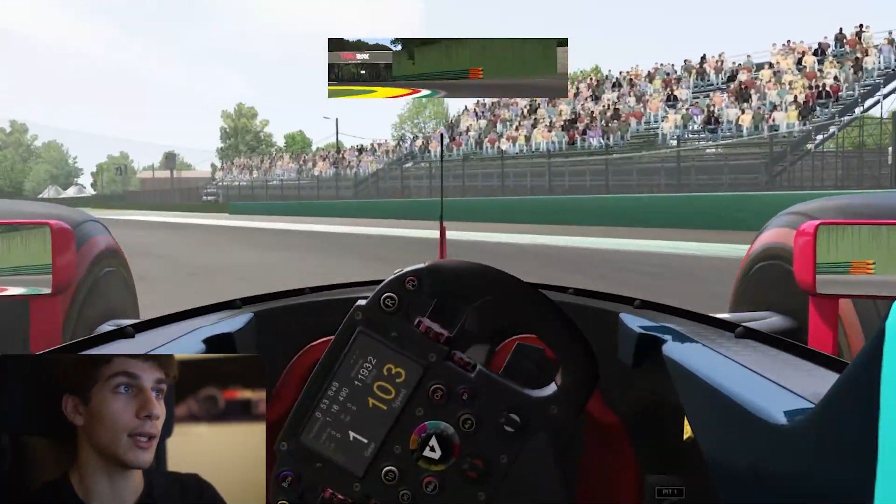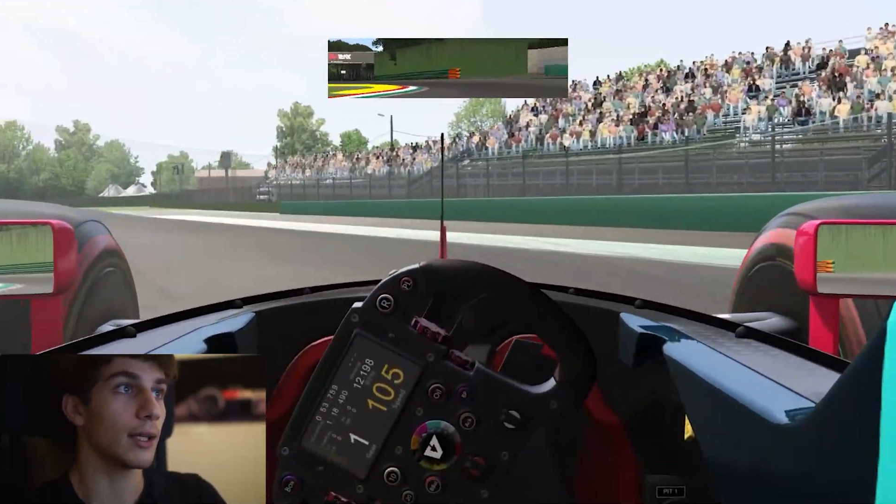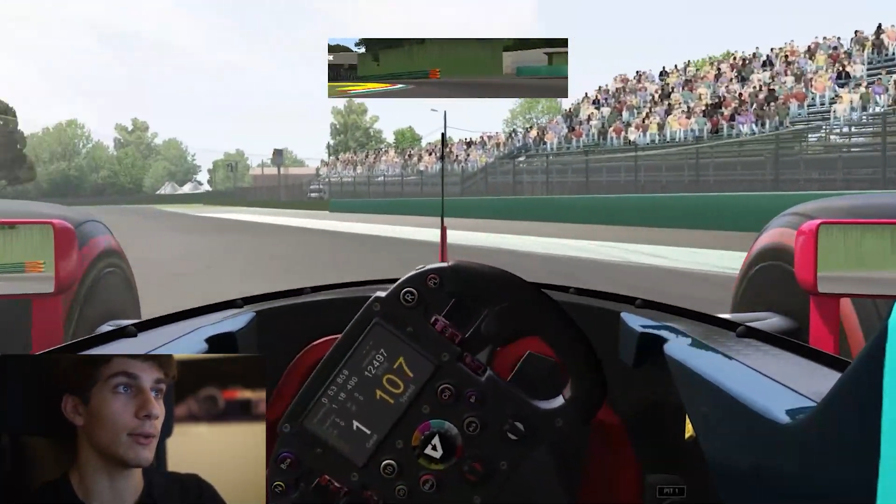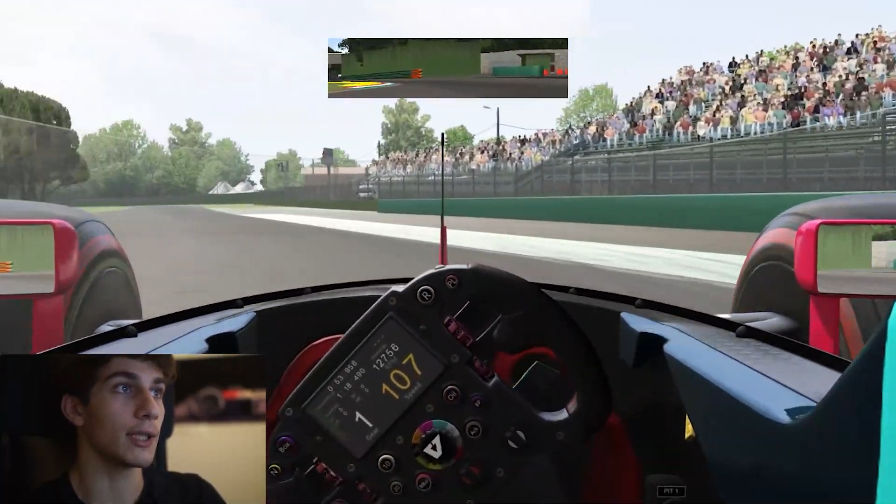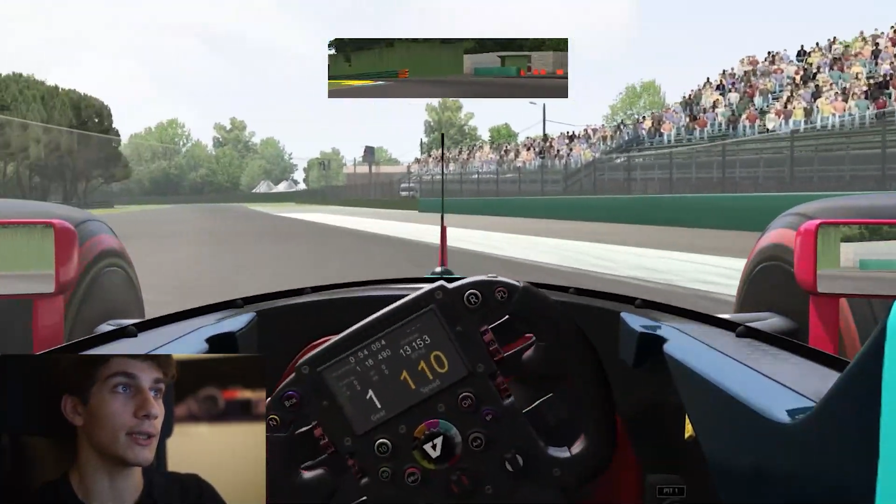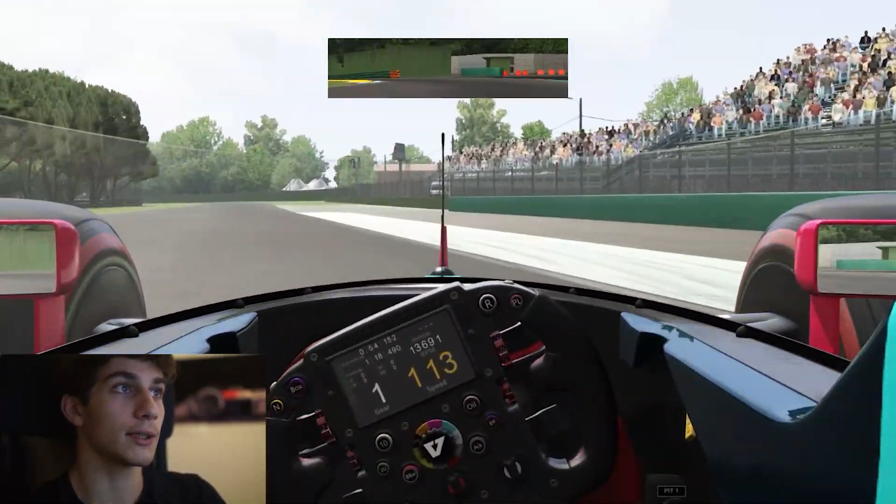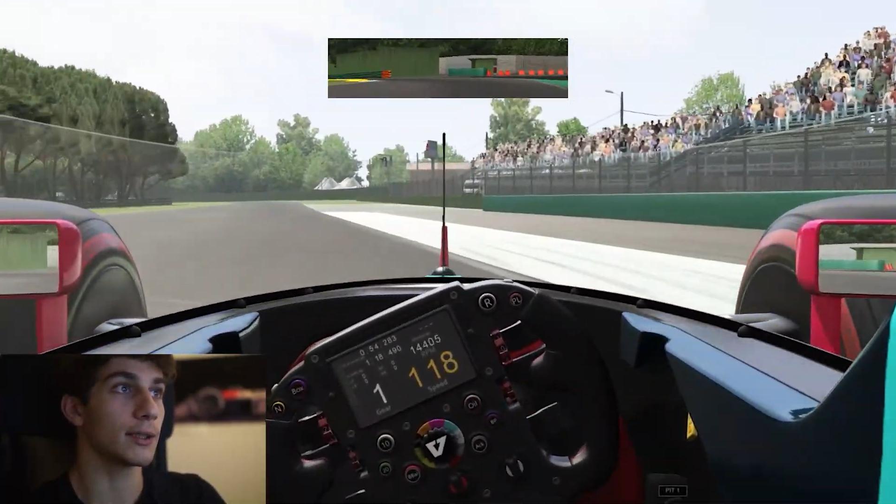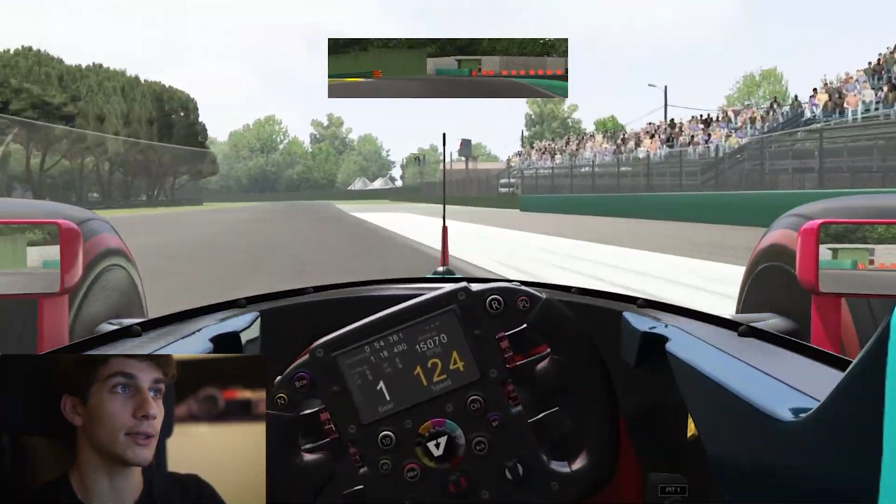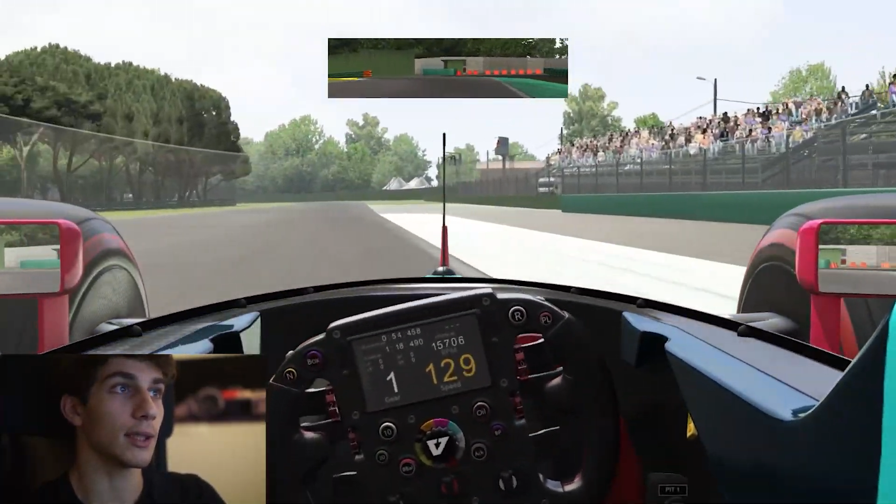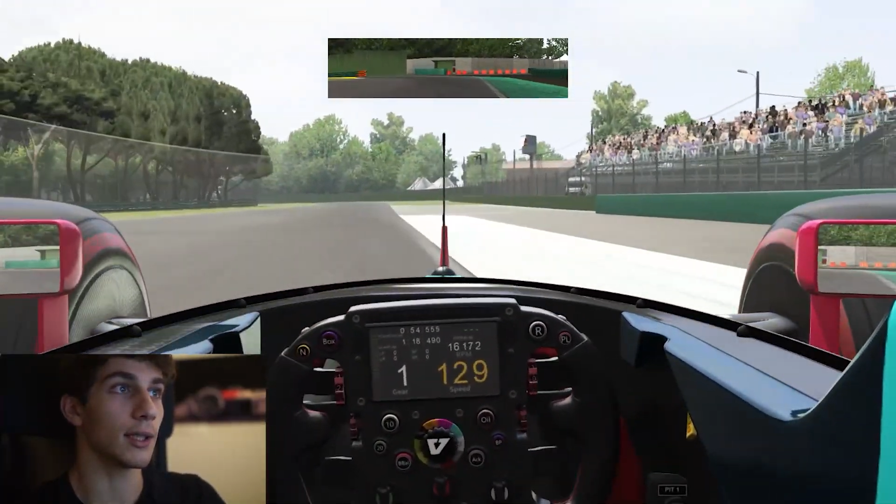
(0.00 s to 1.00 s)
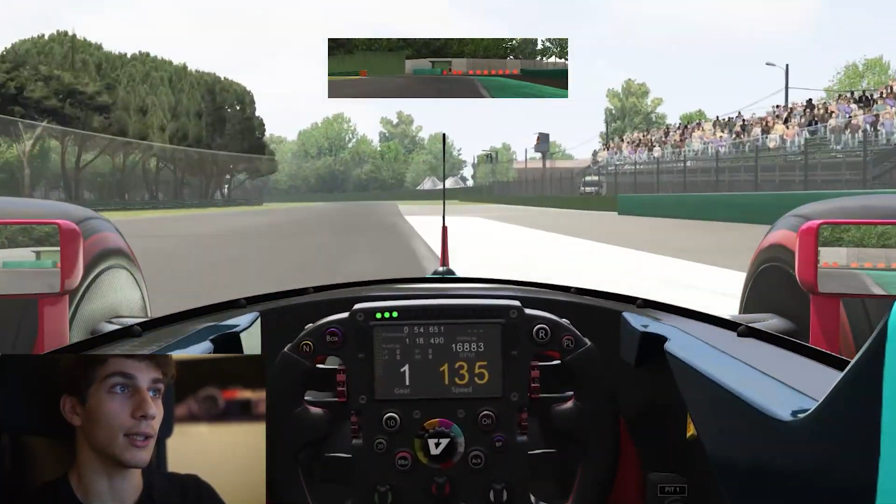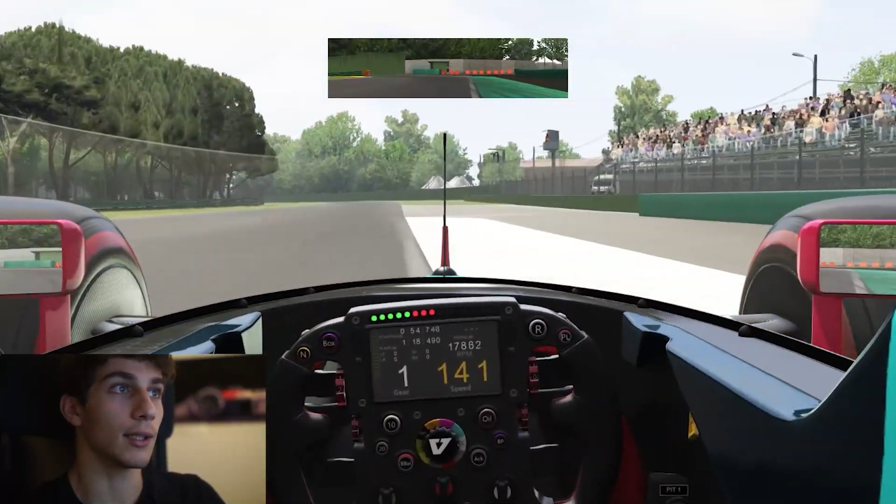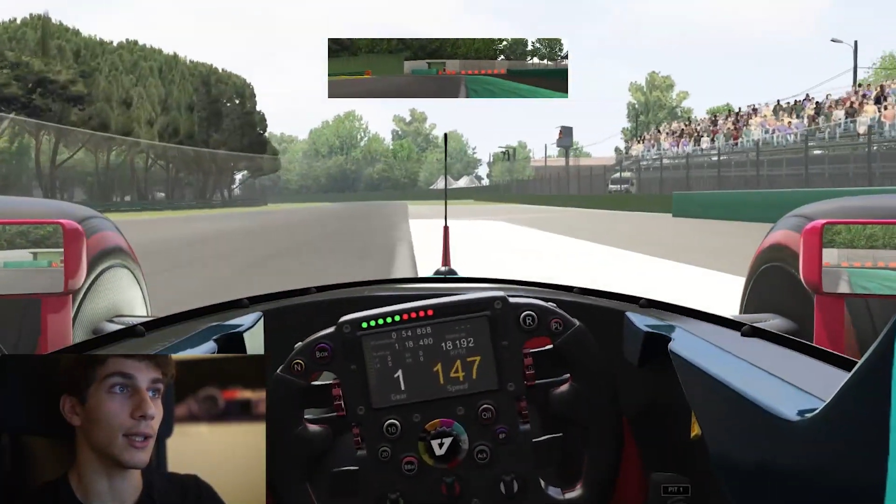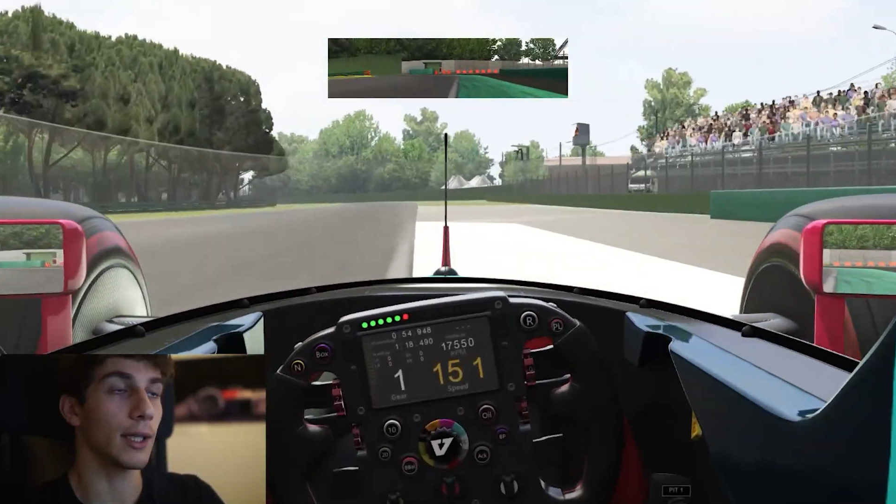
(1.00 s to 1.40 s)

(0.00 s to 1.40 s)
Anyways, uh,